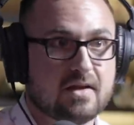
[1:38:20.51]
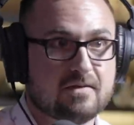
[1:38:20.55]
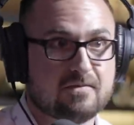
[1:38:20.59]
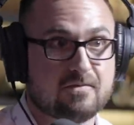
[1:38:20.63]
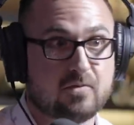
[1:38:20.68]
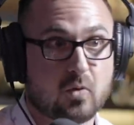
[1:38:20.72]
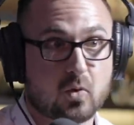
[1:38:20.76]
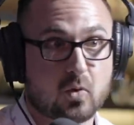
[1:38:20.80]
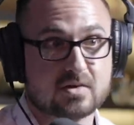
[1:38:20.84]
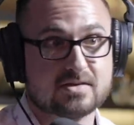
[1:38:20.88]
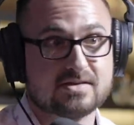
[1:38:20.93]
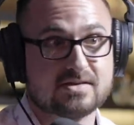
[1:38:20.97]

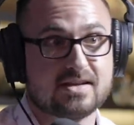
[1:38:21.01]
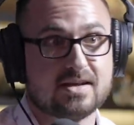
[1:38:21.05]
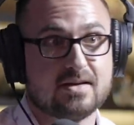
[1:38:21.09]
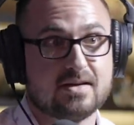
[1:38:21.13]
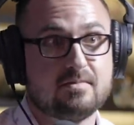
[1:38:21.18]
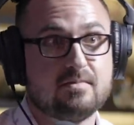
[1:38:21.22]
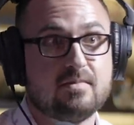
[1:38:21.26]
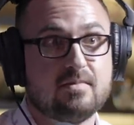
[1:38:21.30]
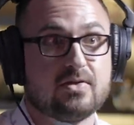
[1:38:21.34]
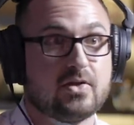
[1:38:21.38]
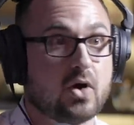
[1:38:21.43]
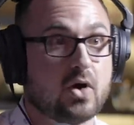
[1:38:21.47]
Force
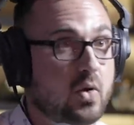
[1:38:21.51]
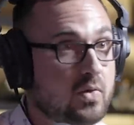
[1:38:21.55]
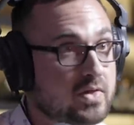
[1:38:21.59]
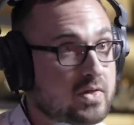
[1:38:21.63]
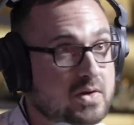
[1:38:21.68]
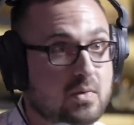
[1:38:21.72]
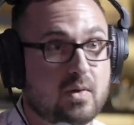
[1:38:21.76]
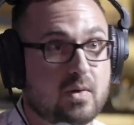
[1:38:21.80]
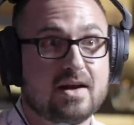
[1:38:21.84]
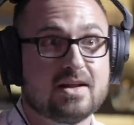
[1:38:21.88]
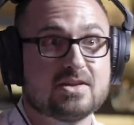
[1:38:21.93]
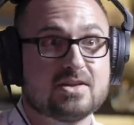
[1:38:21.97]
them. The
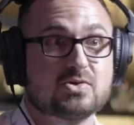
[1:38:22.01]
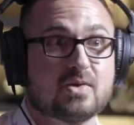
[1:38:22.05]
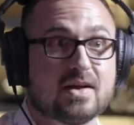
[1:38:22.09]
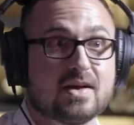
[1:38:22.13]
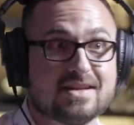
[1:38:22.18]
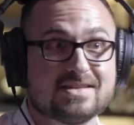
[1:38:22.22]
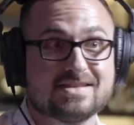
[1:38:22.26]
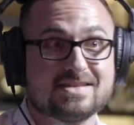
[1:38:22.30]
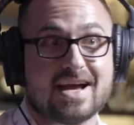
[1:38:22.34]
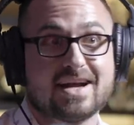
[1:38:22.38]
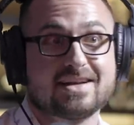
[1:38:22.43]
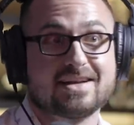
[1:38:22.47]
only way to
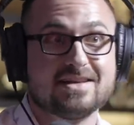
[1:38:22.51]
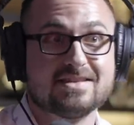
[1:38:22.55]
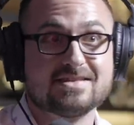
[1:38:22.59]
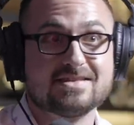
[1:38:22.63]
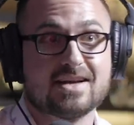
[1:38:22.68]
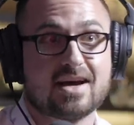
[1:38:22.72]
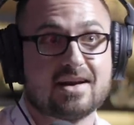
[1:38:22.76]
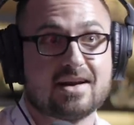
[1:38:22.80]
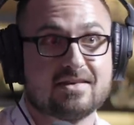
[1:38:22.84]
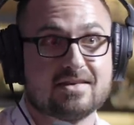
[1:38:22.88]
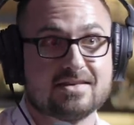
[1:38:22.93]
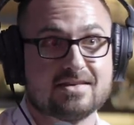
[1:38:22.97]
transact
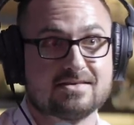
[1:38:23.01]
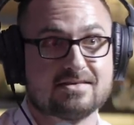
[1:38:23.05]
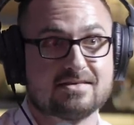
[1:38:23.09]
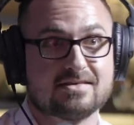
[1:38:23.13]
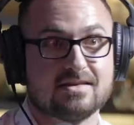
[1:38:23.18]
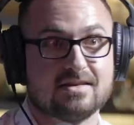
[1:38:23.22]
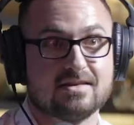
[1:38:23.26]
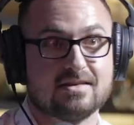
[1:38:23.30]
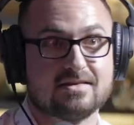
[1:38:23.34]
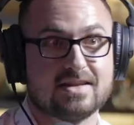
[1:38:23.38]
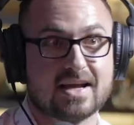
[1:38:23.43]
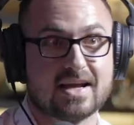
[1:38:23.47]
inside of
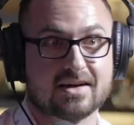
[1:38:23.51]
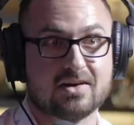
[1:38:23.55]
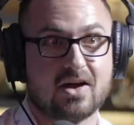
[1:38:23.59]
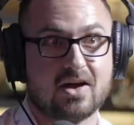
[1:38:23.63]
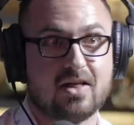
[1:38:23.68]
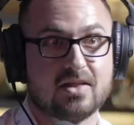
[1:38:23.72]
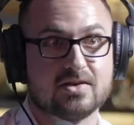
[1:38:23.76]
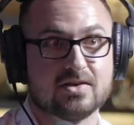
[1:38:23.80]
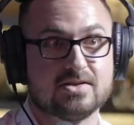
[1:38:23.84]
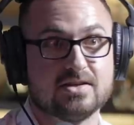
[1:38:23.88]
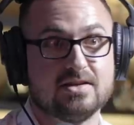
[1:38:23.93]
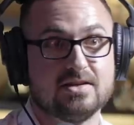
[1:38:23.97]
this
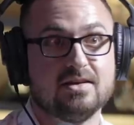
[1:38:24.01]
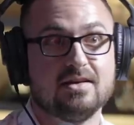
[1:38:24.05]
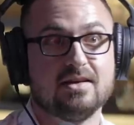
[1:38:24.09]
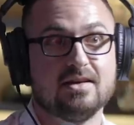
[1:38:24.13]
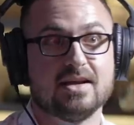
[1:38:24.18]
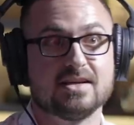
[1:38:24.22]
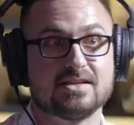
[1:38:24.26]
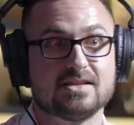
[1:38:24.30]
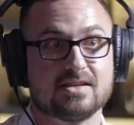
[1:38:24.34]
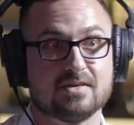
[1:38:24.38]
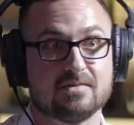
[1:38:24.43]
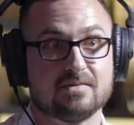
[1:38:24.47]
technology
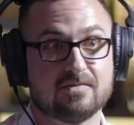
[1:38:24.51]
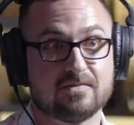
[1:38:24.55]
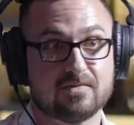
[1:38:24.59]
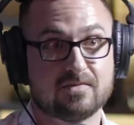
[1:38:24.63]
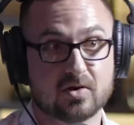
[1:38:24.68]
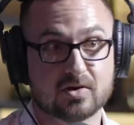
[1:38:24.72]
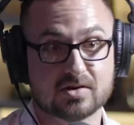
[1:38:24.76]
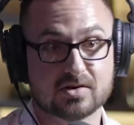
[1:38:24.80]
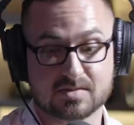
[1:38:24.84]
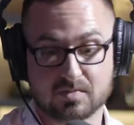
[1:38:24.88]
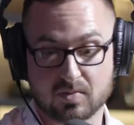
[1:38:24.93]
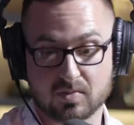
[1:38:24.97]
is to
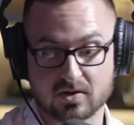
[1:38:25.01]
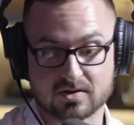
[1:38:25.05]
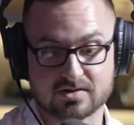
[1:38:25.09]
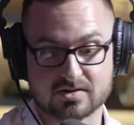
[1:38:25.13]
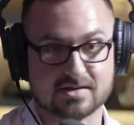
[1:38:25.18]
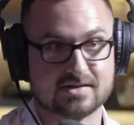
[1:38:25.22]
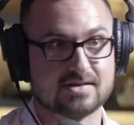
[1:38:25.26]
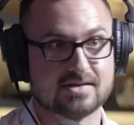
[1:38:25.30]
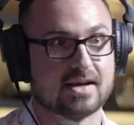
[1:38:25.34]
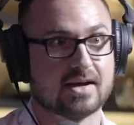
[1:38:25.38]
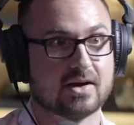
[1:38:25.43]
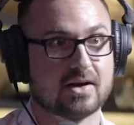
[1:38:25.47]
first
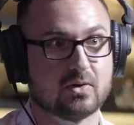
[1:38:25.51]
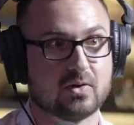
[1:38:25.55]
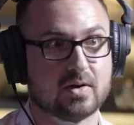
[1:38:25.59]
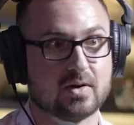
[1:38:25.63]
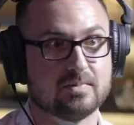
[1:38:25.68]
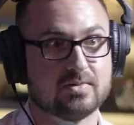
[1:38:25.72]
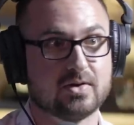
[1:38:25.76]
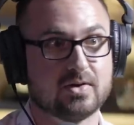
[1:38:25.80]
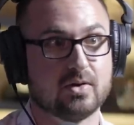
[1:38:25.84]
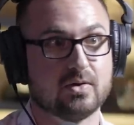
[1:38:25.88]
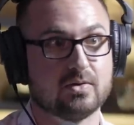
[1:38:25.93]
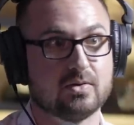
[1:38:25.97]
purchase a
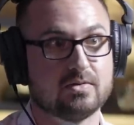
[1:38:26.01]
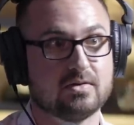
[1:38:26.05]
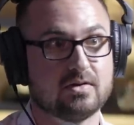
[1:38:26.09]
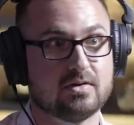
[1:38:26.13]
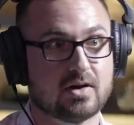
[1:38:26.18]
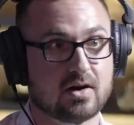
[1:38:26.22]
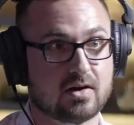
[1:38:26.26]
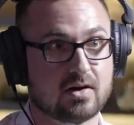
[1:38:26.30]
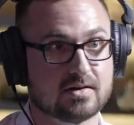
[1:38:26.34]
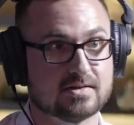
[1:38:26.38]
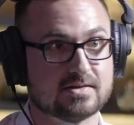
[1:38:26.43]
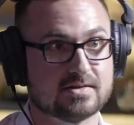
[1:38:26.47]

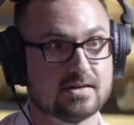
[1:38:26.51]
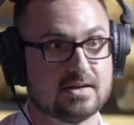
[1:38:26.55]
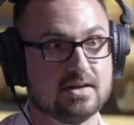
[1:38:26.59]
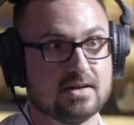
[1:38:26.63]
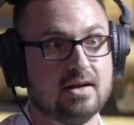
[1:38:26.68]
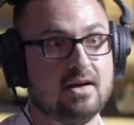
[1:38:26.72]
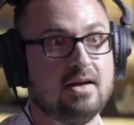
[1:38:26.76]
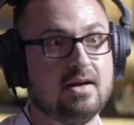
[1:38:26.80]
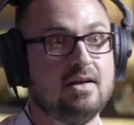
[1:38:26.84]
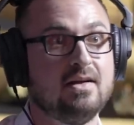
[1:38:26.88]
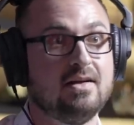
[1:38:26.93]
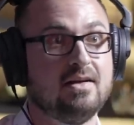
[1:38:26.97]

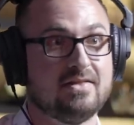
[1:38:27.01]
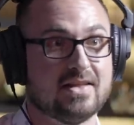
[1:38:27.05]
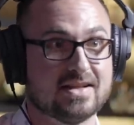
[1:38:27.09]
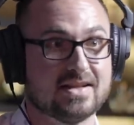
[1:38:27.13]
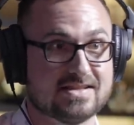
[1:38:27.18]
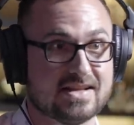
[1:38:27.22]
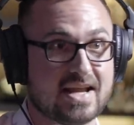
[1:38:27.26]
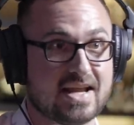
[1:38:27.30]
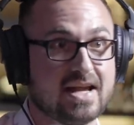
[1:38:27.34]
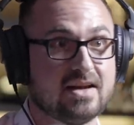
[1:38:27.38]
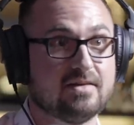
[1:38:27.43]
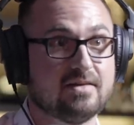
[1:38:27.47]
cryptocurrency
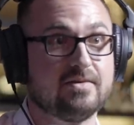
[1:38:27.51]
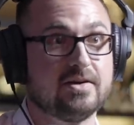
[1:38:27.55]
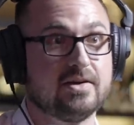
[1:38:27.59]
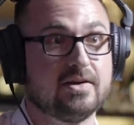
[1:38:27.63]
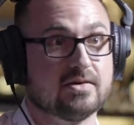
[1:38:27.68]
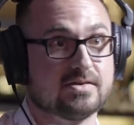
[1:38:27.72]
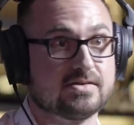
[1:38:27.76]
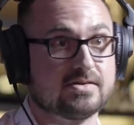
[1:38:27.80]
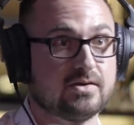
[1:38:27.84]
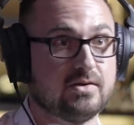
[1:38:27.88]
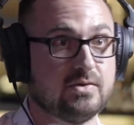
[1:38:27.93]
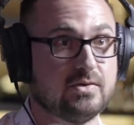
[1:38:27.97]
that's native to
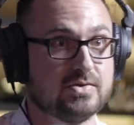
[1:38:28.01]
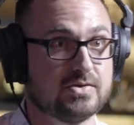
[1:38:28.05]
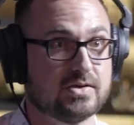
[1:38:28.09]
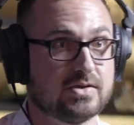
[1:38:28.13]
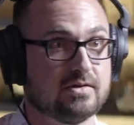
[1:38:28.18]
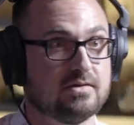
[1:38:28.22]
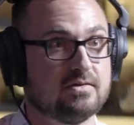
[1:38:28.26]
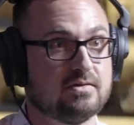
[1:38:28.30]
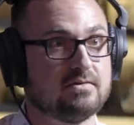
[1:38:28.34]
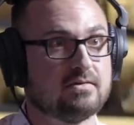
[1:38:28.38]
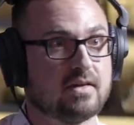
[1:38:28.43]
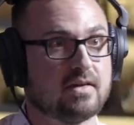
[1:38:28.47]
your
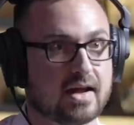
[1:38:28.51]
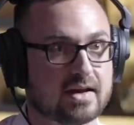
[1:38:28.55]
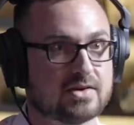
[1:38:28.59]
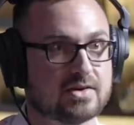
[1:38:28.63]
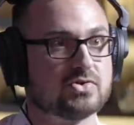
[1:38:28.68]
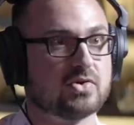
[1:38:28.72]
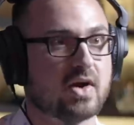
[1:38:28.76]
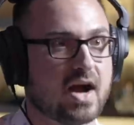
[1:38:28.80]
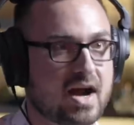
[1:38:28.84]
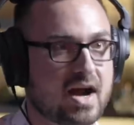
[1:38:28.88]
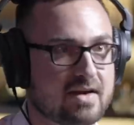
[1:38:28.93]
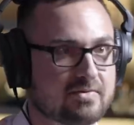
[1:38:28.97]
solution,
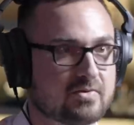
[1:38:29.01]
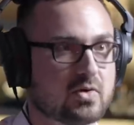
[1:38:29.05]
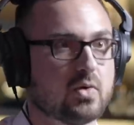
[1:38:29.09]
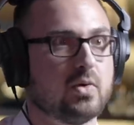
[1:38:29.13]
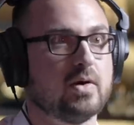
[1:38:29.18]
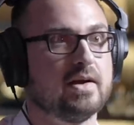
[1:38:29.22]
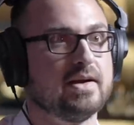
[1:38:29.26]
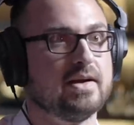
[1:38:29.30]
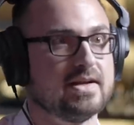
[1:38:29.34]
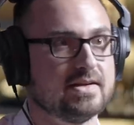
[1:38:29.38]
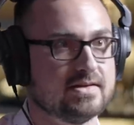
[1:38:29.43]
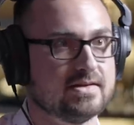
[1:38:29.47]
like
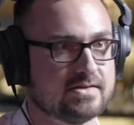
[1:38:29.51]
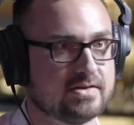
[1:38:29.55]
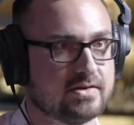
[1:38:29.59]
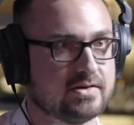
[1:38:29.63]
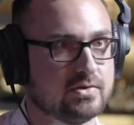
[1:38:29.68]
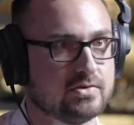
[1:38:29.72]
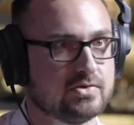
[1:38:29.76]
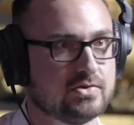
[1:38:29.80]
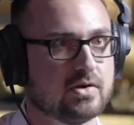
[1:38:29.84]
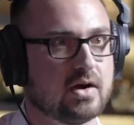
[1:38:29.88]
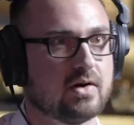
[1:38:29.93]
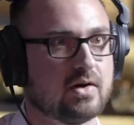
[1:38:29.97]
DriveCoin is mm,
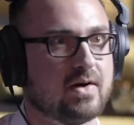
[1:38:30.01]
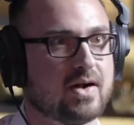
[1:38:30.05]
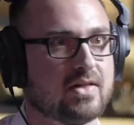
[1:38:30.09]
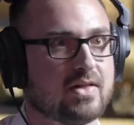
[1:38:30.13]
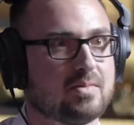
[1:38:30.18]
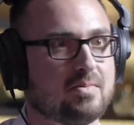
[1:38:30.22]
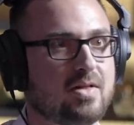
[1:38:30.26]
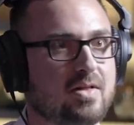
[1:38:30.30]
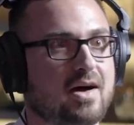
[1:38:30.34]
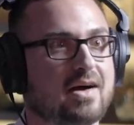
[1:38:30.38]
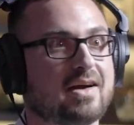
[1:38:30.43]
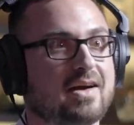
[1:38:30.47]
to around
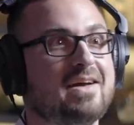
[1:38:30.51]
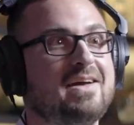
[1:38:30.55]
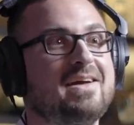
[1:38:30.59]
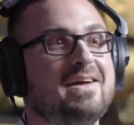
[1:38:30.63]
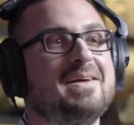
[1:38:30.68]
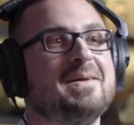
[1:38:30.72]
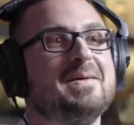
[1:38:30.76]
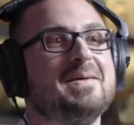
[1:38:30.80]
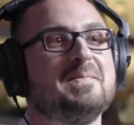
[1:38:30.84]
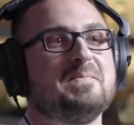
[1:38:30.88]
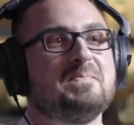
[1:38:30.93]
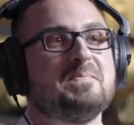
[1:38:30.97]
the block. That's how you
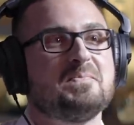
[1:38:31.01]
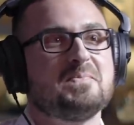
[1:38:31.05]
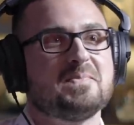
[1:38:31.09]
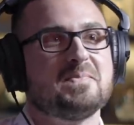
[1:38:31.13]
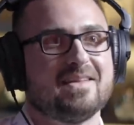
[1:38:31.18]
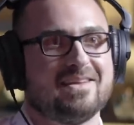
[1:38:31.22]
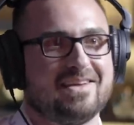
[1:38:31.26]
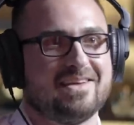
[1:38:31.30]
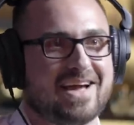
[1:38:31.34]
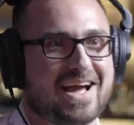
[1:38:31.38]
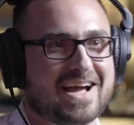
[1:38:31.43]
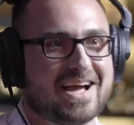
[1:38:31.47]
make money.
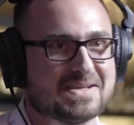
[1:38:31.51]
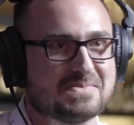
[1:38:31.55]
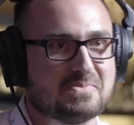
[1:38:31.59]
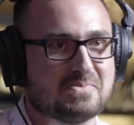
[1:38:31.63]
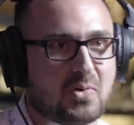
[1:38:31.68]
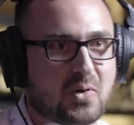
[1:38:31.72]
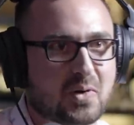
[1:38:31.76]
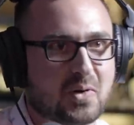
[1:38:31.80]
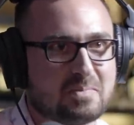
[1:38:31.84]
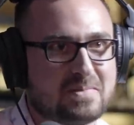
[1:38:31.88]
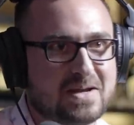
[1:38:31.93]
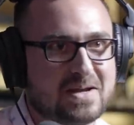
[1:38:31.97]
As
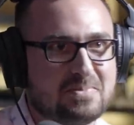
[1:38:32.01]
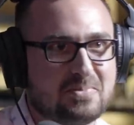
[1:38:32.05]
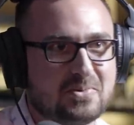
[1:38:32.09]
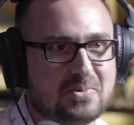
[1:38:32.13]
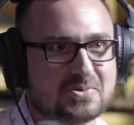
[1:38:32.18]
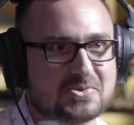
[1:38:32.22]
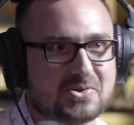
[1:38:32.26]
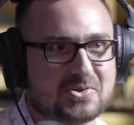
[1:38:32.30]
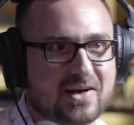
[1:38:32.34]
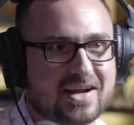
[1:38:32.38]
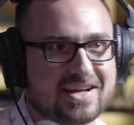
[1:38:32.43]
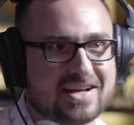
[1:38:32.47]
more
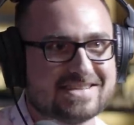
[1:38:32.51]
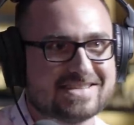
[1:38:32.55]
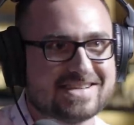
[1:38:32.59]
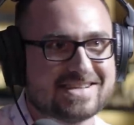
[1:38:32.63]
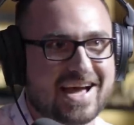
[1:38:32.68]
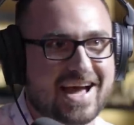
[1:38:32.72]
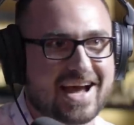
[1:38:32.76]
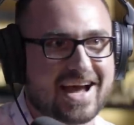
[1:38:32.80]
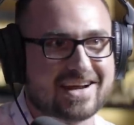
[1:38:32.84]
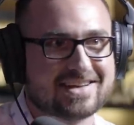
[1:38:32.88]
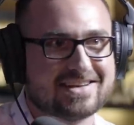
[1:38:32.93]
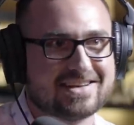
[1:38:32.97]
people
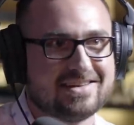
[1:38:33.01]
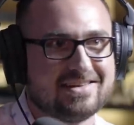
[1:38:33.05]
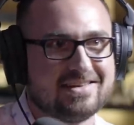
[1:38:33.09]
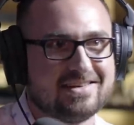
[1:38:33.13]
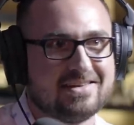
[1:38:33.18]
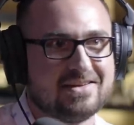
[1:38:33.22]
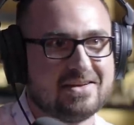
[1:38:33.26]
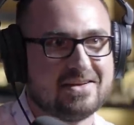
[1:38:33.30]
transact